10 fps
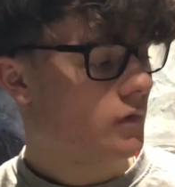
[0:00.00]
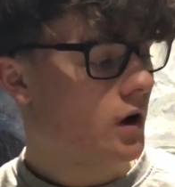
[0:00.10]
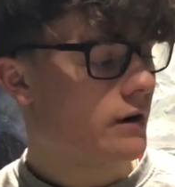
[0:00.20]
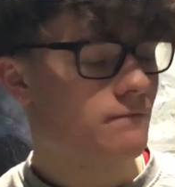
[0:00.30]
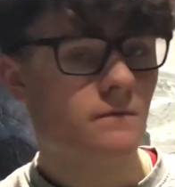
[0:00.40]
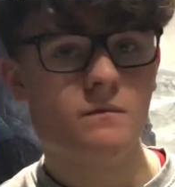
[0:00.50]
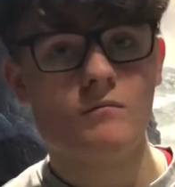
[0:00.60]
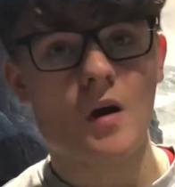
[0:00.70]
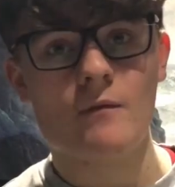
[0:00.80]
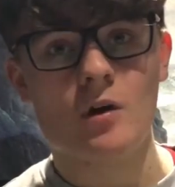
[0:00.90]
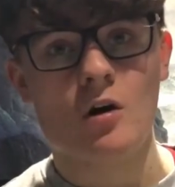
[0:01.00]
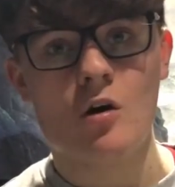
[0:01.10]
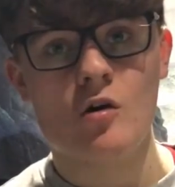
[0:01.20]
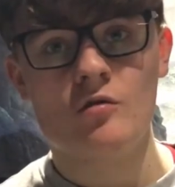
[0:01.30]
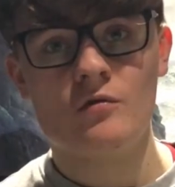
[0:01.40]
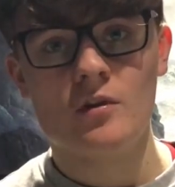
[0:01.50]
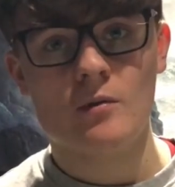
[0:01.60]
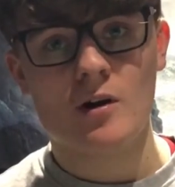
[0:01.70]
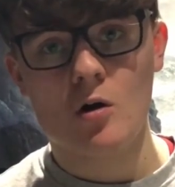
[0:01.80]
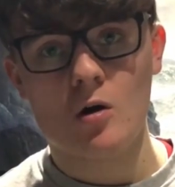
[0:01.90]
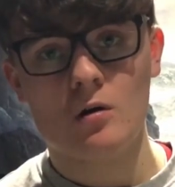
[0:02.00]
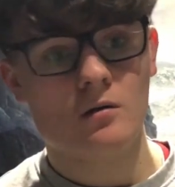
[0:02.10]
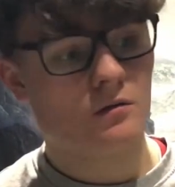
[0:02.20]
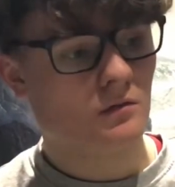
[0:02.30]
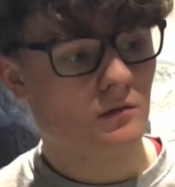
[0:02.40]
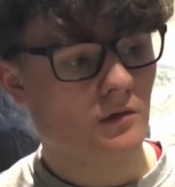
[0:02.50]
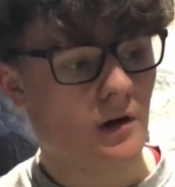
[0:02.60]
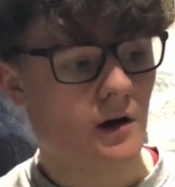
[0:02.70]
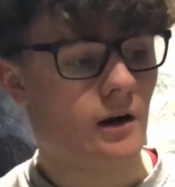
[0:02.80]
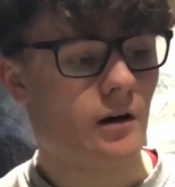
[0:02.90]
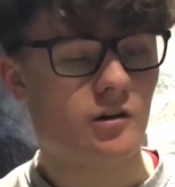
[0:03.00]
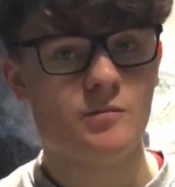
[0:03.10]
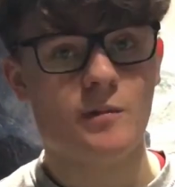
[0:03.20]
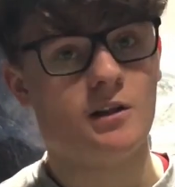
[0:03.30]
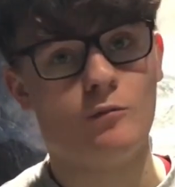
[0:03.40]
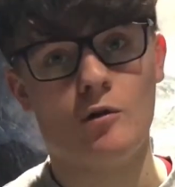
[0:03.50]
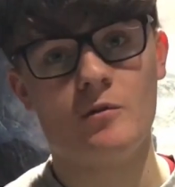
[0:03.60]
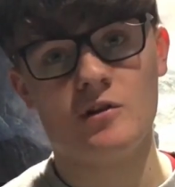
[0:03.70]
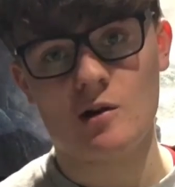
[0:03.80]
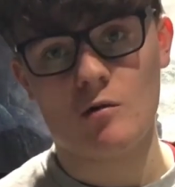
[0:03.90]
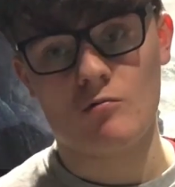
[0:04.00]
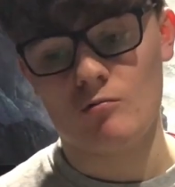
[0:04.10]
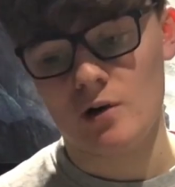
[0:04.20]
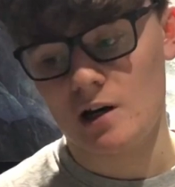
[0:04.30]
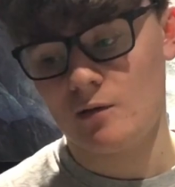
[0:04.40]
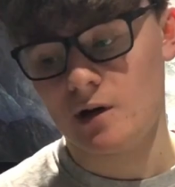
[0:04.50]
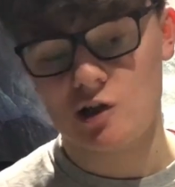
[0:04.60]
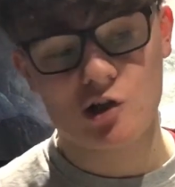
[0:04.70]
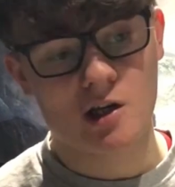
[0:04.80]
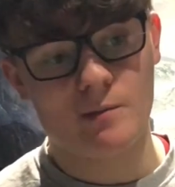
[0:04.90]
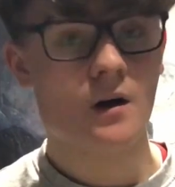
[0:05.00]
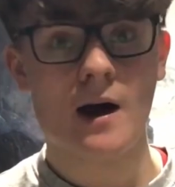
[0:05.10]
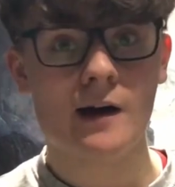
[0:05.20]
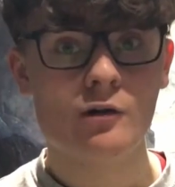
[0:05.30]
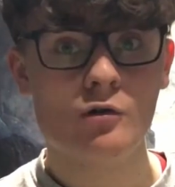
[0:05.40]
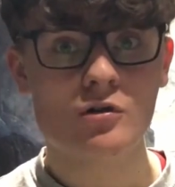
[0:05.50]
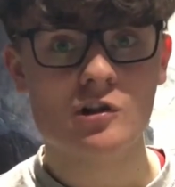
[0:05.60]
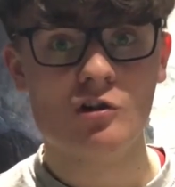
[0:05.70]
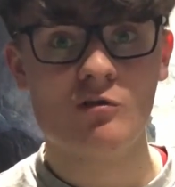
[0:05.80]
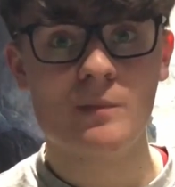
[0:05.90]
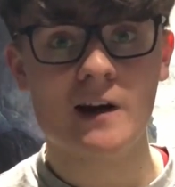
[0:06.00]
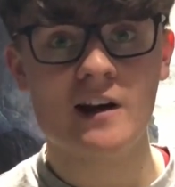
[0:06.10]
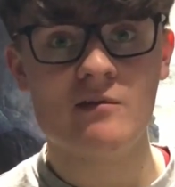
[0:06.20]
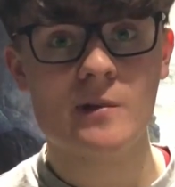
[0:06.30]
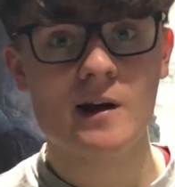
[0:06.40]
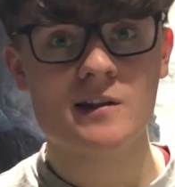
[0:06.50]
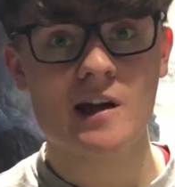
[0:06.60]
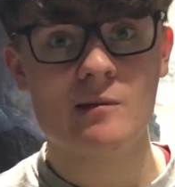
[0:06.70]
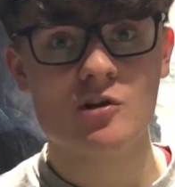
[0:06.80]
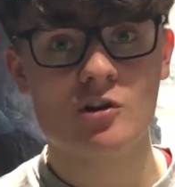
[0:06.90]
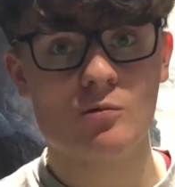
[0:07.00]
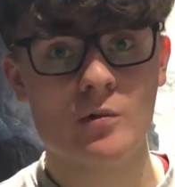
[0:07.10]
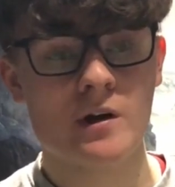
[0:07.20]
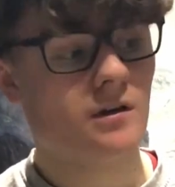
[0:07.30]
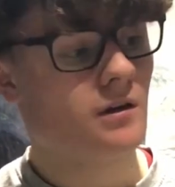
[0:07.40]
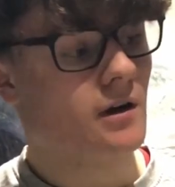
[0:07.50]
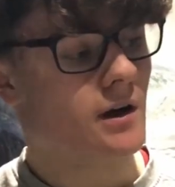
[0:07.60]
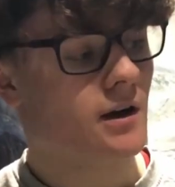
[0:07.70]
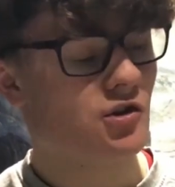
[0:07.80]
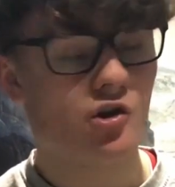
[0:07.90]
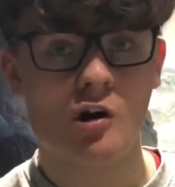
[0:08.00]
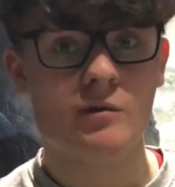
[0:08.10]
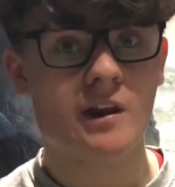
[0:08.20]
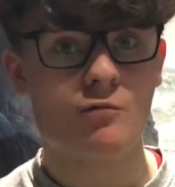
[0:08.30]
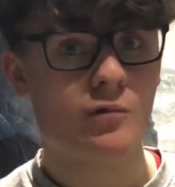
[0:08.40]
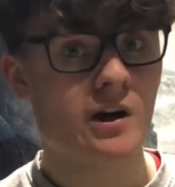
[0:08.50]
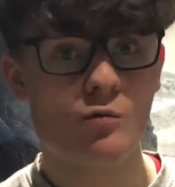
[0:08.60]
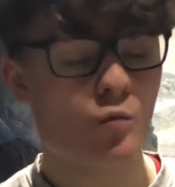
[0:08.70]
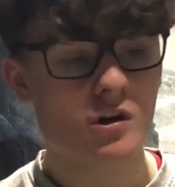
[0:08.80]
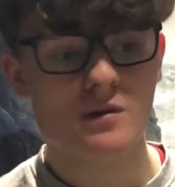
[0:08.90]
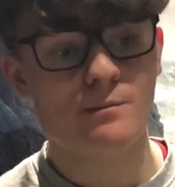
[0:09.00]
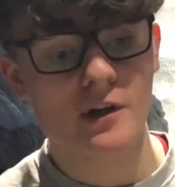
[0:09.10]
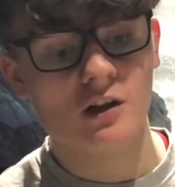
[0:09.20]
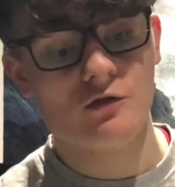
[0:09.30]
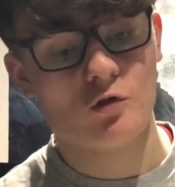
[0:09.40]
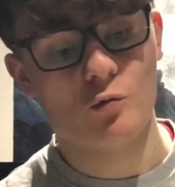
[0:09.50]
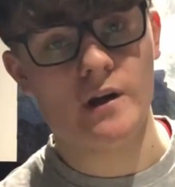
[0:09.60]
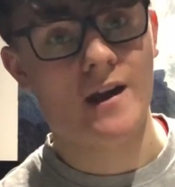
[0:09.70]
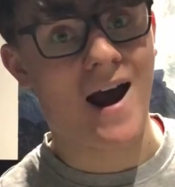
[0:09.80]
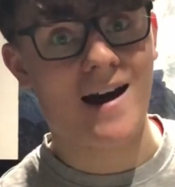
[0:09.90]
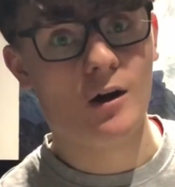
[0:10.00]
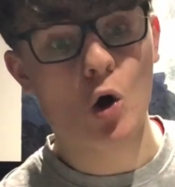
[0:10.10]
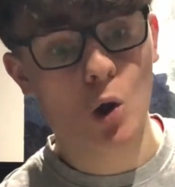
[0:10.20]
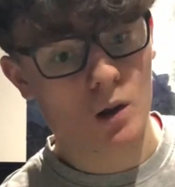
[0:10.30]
I haven't heard of them at all. I just picked them up because they were really, really cheap. And who doesn't love playing FPS games on the Wii? A genre that really wasn't built for the Wii at all.